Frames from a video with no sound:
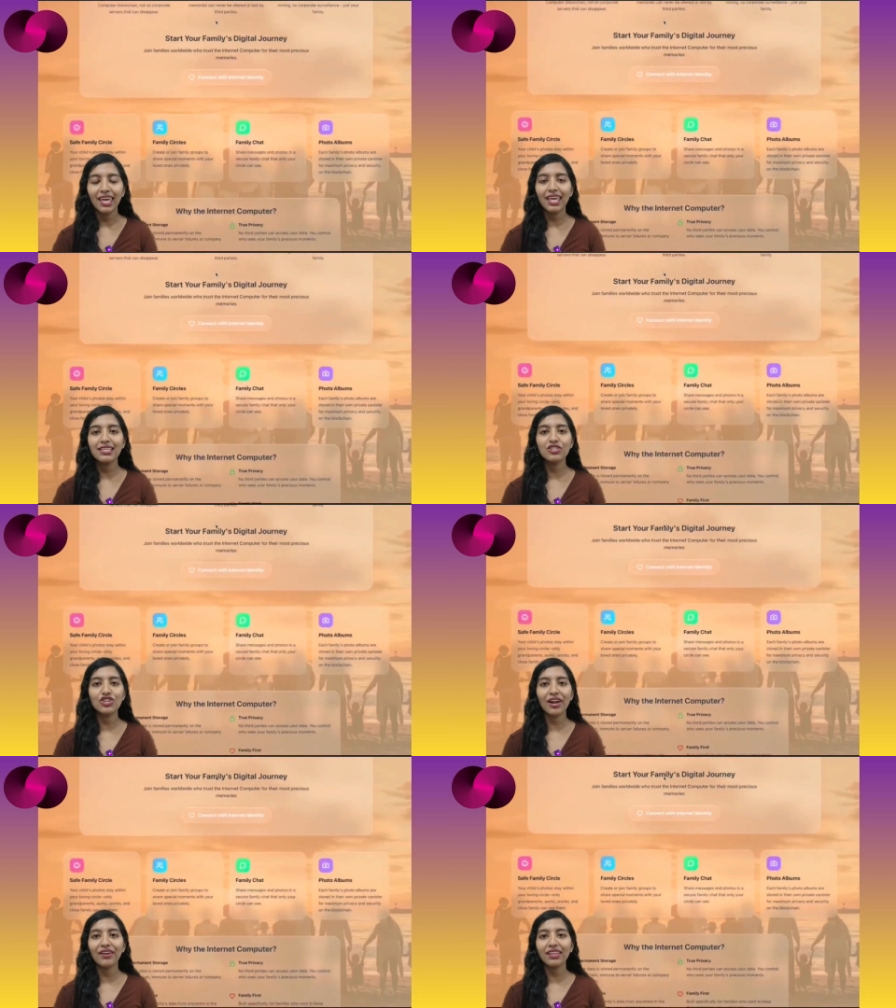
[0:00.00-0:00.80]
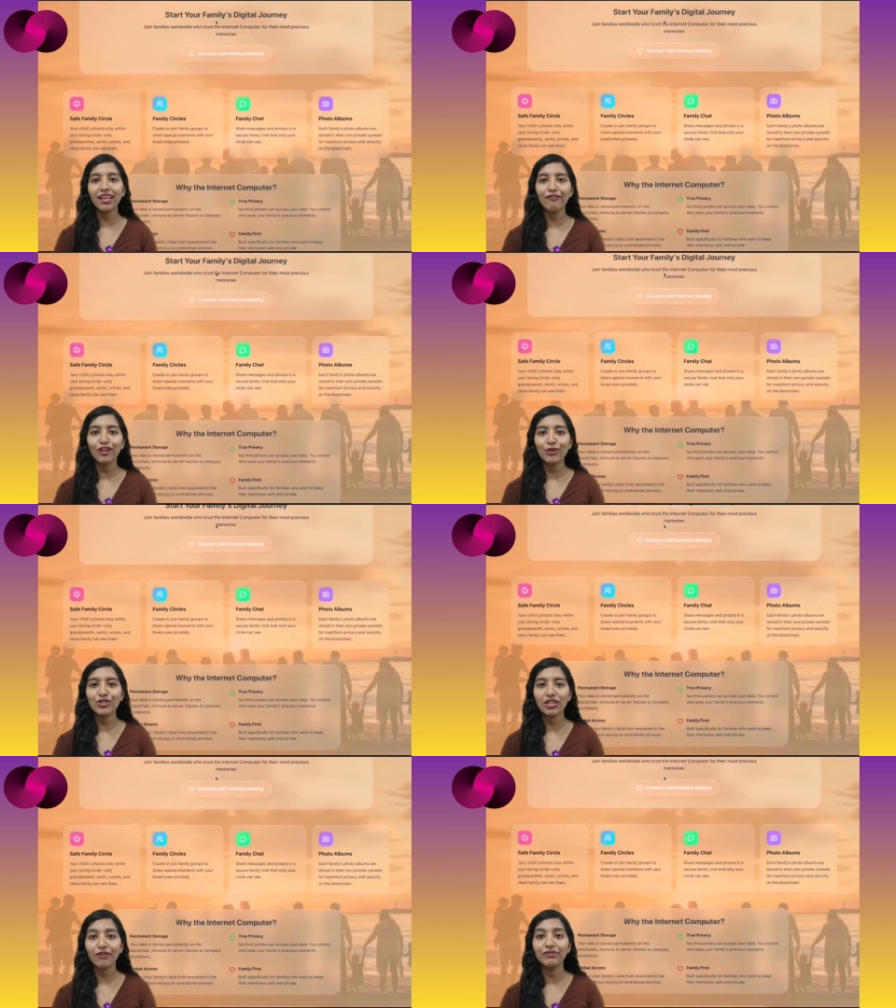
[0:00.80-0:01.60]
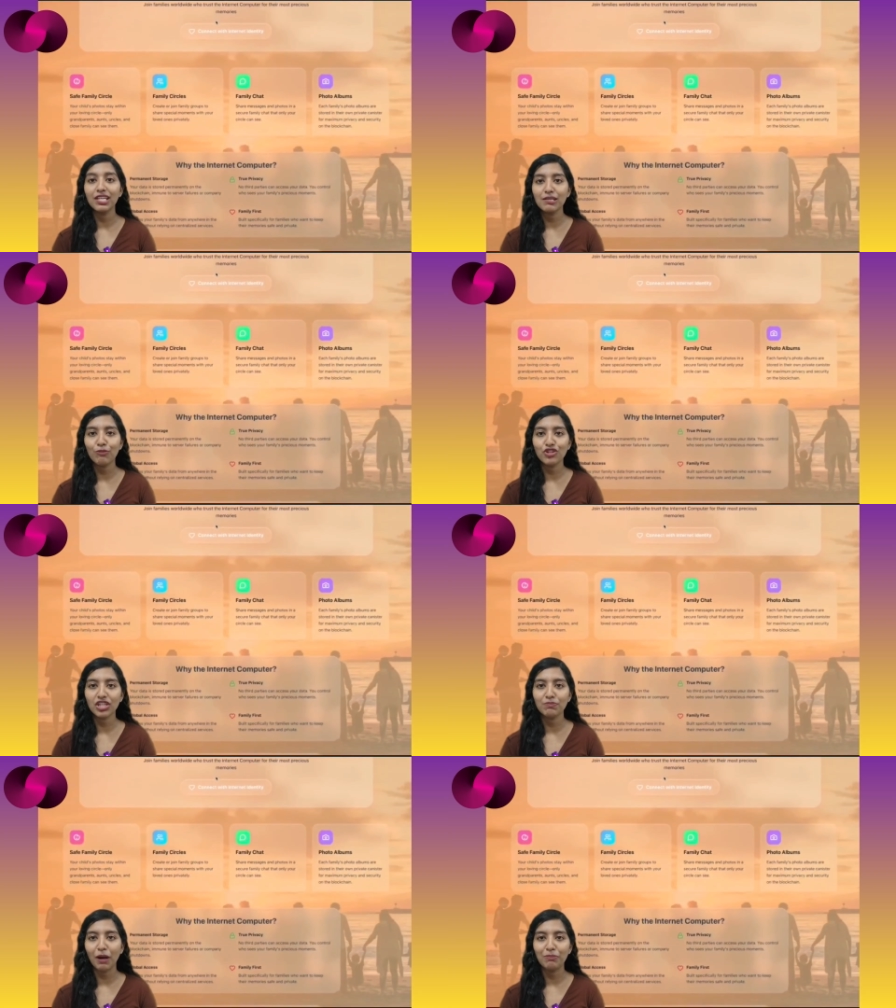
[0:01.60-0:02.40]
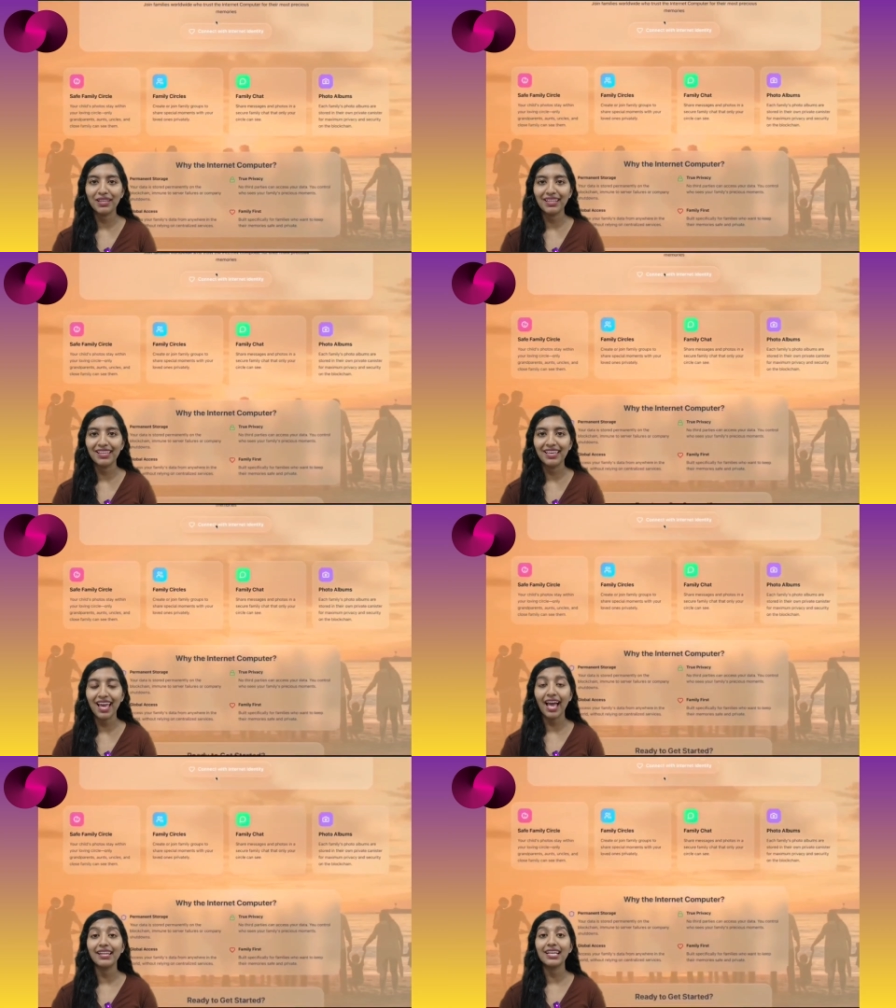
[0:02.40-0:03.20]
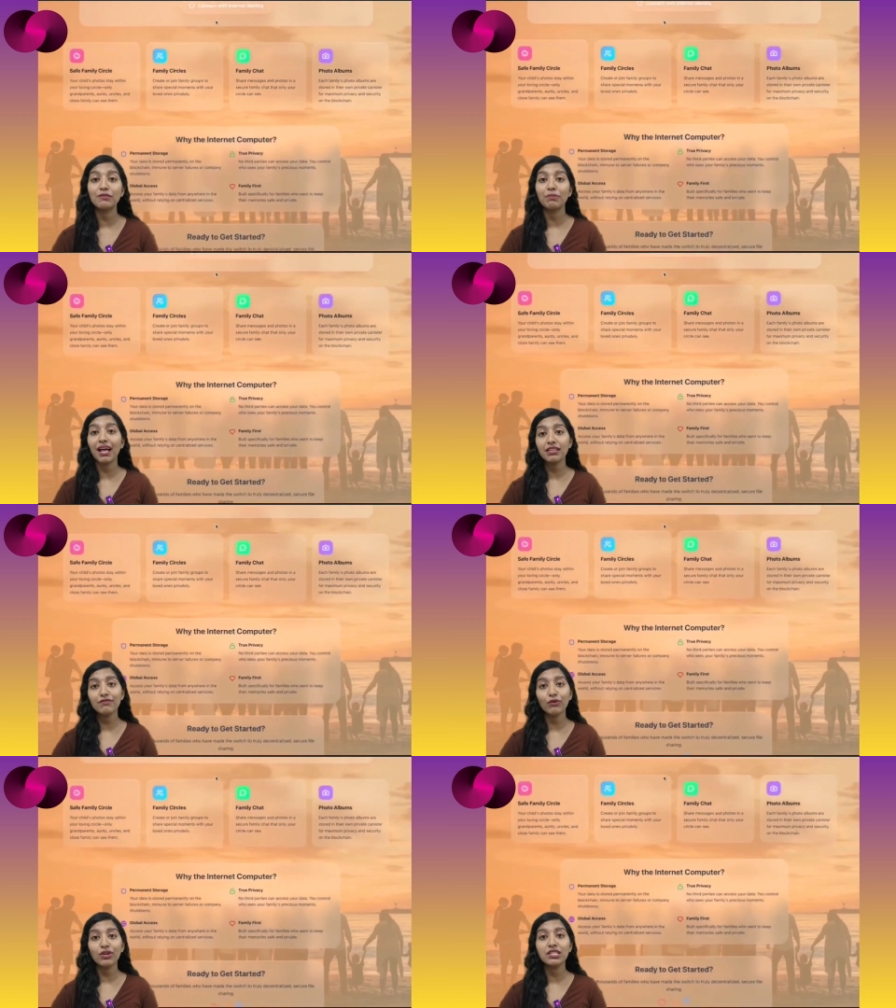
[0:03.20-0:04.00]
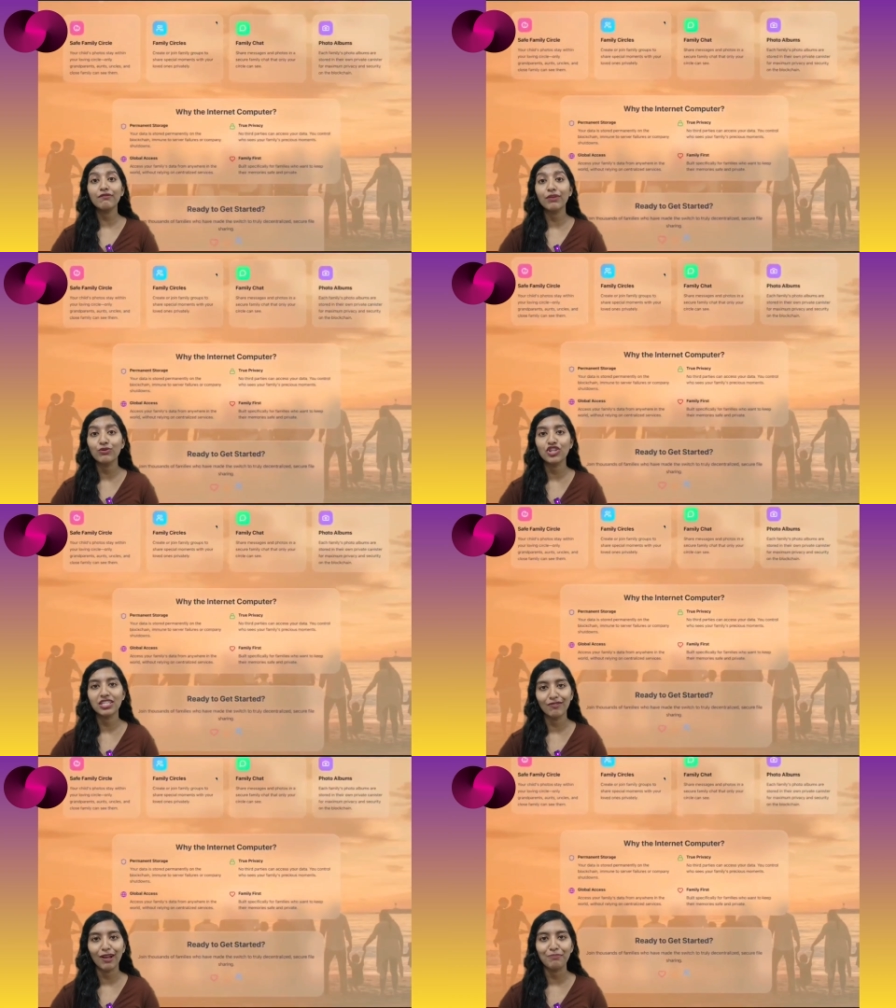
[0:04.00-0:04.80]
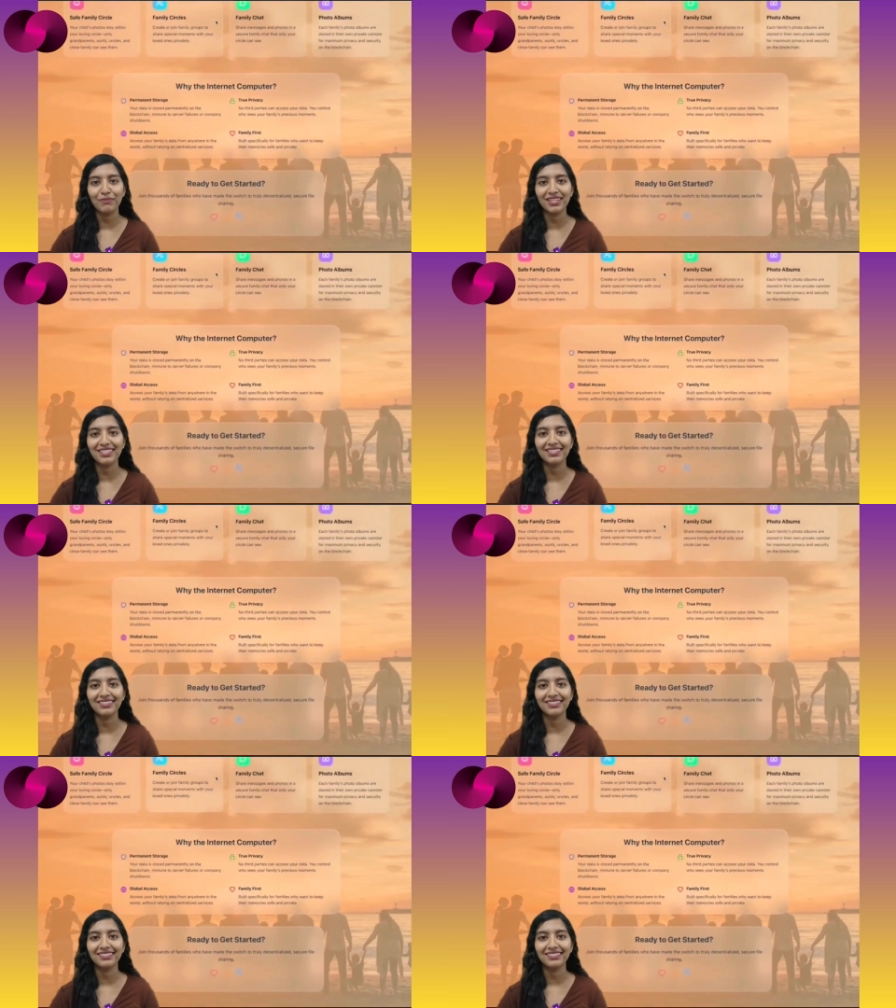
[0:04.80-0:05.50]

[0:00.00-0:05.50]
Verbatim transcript: He is sharing the evolution of this project publicly and has plans for its future development.